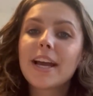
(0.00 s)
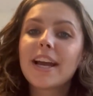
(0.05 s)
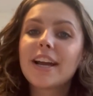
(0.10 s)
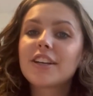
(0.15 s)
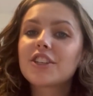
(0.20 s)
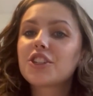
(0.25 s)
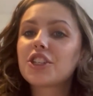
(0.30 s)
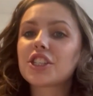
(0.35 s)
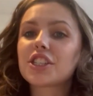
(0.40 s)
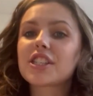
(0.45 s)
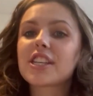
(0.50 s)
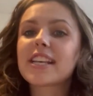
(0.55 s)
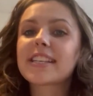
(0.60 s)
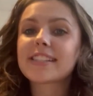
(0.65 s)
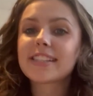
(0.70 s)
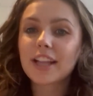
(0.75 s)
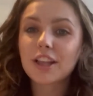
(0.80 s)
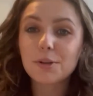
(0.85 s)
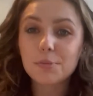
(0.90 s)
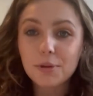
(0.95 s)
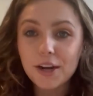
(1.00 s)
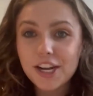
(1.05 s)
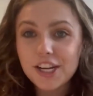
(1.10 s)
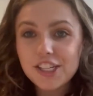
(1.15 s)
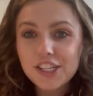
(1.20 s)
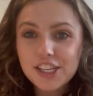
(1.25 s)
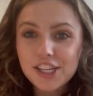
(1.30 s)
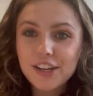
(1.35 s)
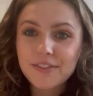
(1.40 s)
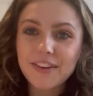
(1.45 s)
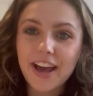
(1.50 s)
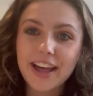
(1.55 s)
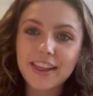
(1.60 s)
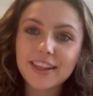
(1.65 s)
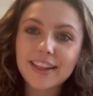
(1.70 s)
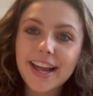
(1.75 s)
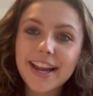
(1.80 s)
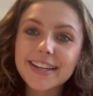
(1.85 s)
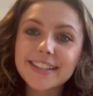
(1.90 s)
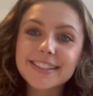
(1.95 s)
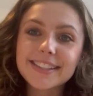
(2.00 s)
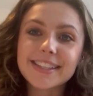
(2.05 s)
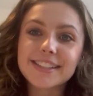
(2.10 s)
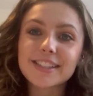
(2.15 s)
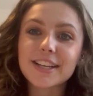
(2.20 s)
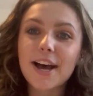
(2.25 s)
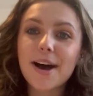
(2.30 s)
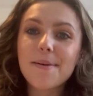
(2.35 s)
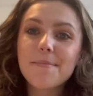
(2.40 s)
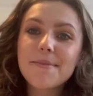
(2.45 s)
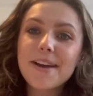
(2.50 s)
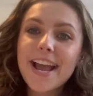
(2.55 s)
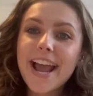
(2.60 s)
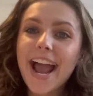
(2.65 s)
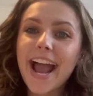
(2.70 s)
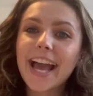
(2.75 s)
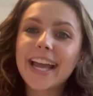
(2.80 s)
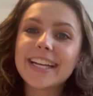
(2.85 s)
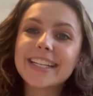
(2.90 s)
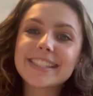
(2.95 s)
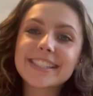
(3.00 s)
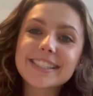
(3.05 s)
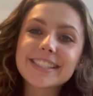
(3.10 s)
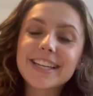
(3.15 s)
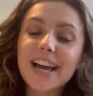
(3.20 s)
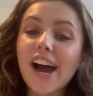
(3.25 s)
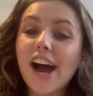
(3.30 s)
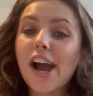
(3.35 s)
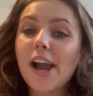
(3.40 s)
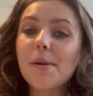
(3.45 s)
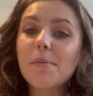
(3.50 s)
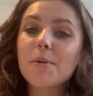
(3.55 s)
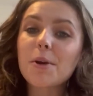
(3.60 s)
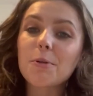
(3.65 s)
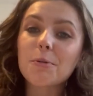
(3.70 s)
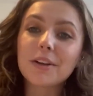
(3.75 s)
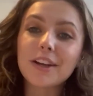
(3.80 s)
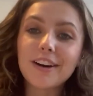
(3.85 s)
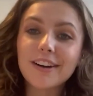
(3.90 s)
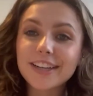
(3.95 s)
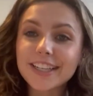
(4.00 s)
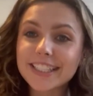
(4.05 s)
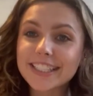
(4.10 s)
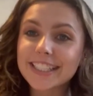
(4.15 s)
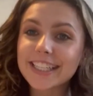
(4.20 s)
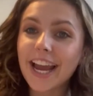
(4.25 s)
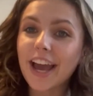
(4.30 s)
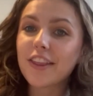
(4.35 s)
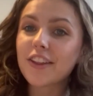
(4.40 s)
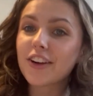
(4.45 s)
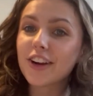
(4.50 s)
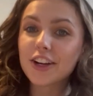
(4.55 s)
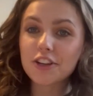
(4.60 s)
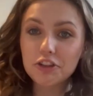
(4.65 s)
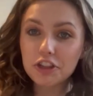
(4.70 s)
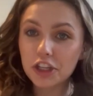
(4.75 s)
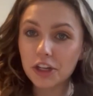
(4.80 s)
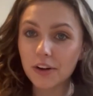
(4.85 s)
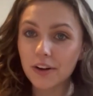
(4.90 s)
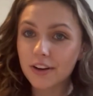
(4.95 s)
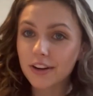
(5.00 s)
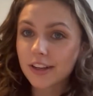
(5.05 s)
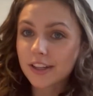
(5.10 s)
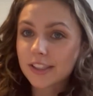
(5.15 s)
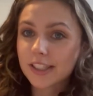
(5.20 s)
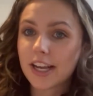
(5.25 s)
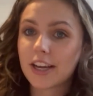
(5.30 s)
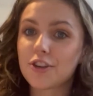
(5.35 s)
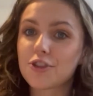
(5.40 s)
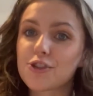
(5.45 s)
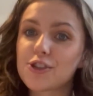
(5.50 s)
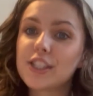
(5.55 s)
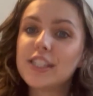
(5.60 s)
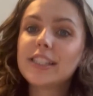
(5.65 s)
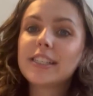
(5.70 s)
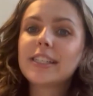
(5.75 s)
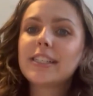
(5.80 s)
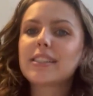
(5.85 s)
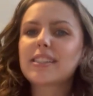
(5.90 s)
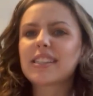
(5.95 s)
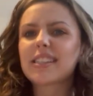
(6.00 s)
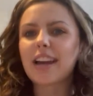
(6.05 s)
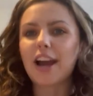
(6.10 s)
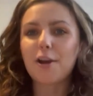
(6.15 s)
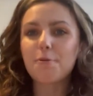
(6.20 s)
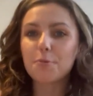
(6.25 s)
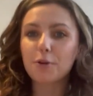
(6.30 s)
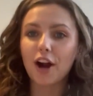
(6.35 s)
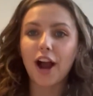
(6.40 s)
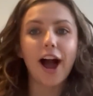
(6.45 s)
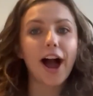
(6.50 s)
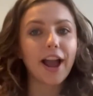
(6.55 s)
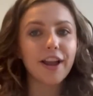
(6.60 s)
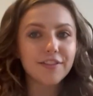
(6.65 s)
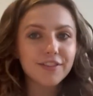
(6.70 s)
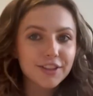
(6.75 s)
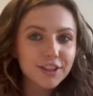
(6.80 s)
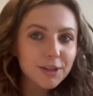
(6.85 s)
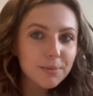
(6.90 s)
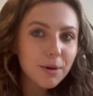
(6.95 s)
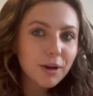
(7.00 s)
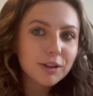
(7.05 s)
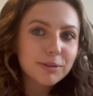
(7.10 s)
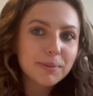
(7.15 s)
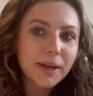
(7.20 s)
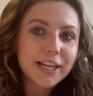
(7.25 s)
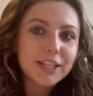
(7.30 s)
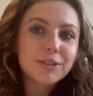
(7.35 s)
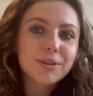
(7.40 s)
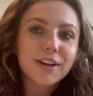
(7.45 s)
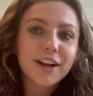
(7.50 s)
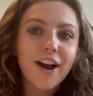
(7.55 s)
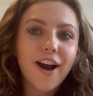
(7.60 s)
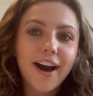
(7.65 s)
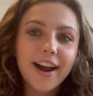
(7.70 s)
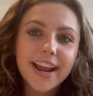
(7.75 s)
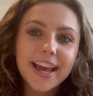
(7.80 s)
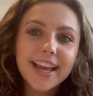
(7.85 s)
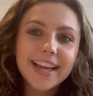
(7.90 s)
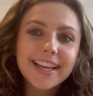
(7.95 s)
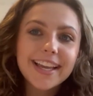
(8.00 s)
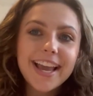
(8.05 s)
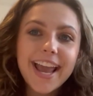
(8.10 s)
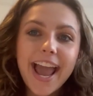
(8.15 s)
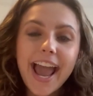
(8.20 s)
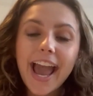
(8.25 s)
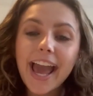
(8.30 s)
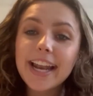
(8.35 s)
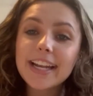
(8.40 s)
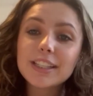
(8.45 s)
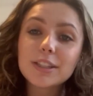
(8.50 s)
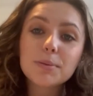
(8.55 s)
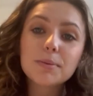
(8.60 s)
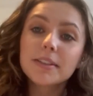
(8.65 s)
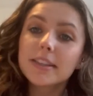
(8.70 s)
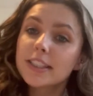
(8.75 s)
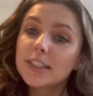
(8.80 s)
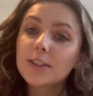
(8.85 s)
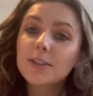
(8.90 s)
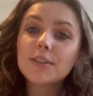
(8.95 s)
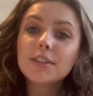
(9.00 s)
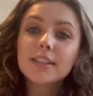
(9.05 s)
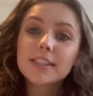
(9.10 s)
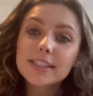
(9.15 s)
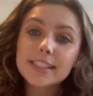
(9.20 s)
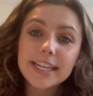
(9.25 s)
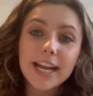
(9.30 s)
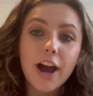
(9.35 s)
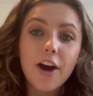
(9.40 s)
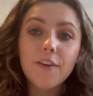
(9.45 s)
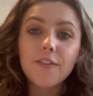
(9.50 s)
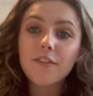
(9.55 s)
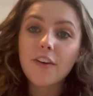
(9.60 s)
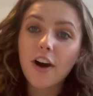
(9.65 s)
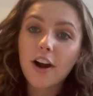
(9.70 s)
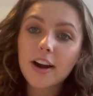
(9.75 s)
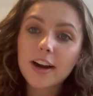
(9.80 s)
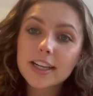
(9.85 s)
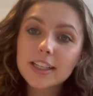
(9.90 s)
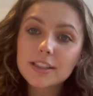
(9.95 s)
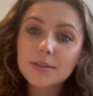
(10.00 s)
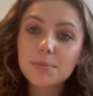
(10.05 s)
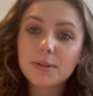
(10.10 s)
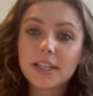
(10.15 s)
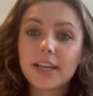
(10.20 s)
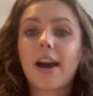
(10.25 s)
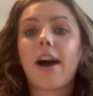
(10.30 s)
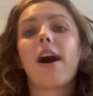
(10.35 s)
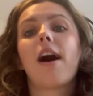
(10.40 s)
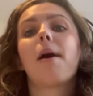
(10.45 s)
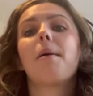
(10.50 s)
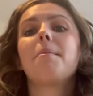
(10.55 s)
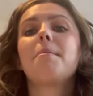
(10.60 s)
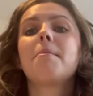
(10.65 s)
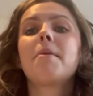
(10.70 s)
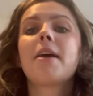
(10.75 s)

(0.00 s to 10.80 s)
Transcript: just celebration of athleticism. And it's a time where we all get together and cheer on our countries. It's a time where I feel the most patriotic, and it's really cool to see how far it's become